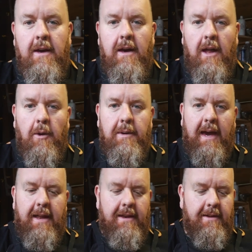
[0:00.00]
Hello
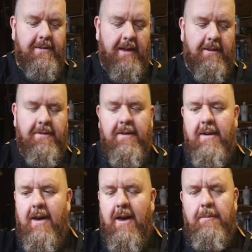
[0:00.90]
again, Steve.
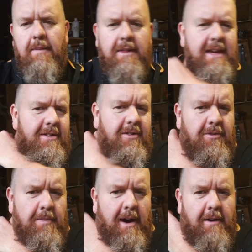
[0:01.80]
I think this is
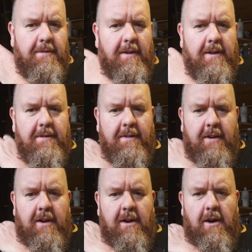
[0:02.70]
part
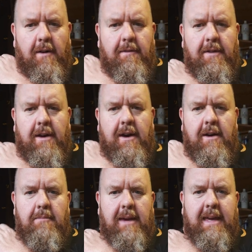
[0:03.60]
5 of the
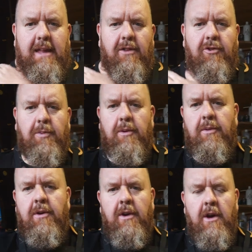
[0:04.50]
making the spoon.
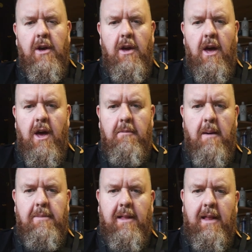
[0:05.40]

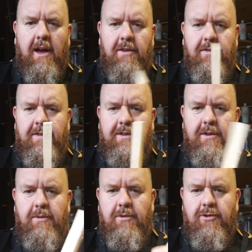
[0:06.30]
Remember the last
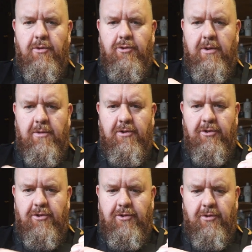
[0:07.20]
video showed you how to
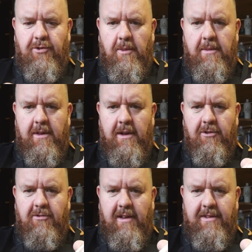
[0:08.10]
just do some of the
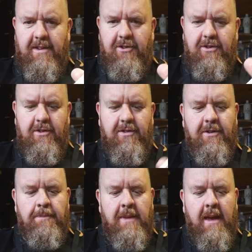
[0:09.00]
transitions,
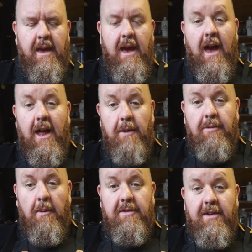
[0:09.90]
and I
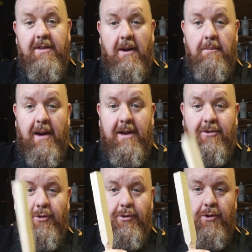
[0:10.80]
promised I'd come back
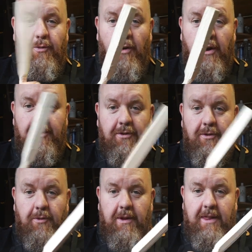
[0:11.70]
show you what I
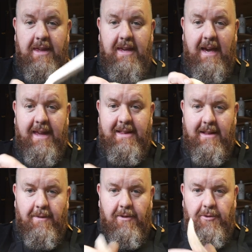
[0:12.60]
do with the handle
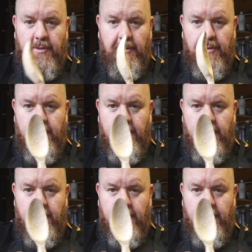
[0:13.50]
of the spoon.